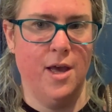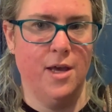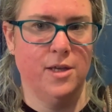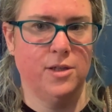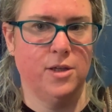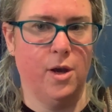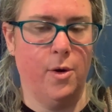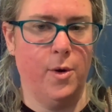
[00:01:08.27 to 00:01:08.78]

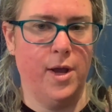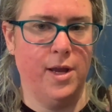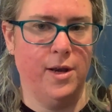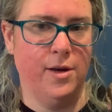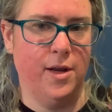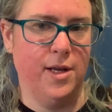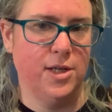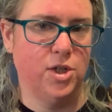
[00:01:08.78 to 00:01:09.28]
So,
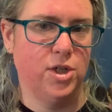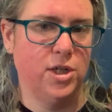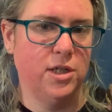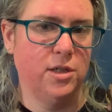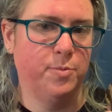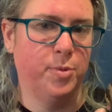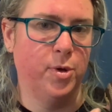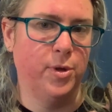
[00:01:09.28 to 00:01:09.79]
and
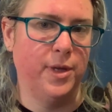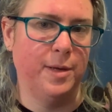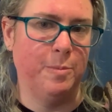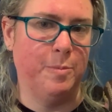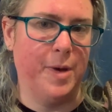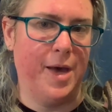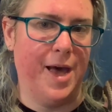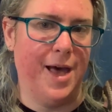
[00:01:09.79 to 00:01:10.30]
she's
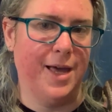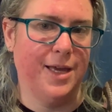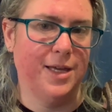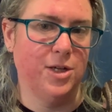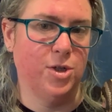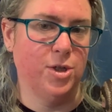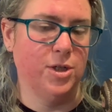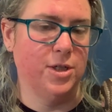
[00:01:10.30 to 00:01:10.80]
pulling
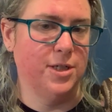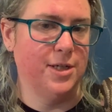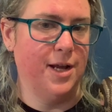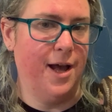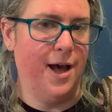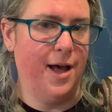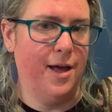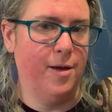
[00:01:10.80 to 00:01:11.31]
back. She's
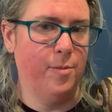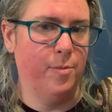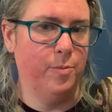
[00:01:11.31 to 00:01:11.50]
not